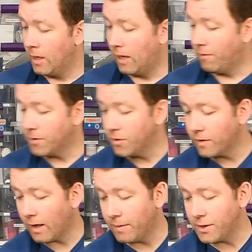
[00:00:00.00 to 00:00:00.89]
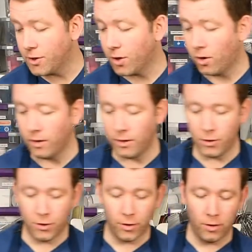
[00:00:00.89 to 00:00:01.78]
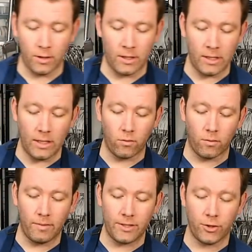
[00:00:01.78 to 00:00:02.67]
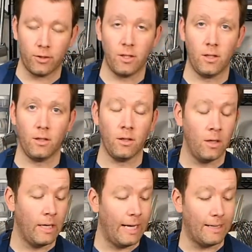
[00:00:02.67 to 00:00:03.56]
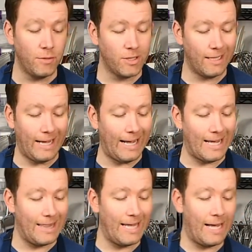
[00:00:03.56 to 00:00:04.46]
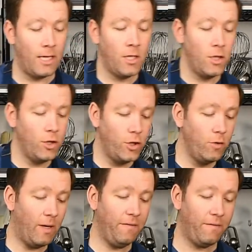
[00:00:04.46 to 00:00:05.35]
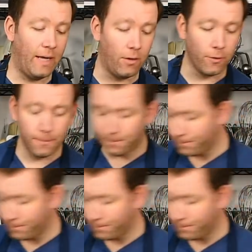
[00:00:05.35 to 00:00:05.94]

I've also got my salt and sugar in equal measure here, and I'm just going to add that to my flour.